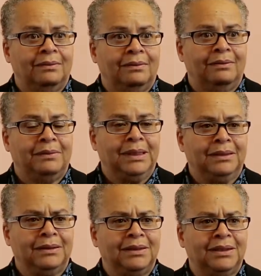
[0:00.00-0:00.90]
Oh my
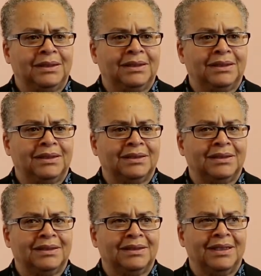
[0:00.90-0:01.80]
goodness.
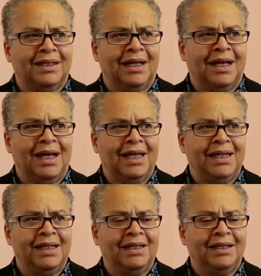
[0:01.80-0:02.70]

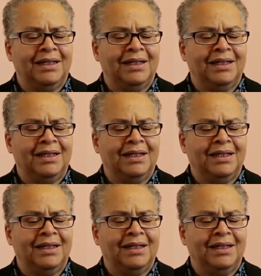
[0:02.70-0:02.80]
The